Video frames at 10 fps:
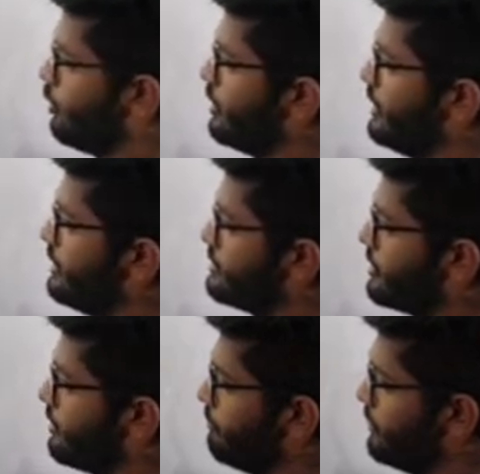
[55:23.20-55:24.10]
all
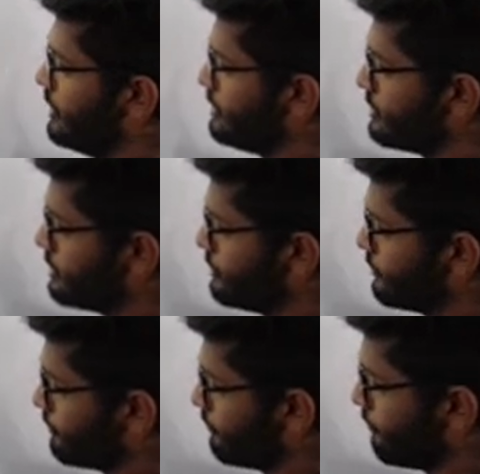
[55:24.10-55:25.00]
these numbers
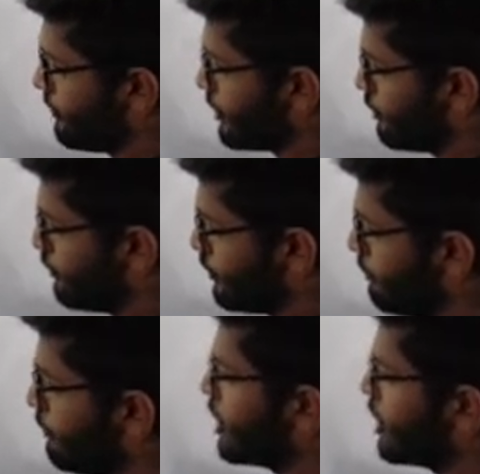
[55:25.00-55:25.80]
from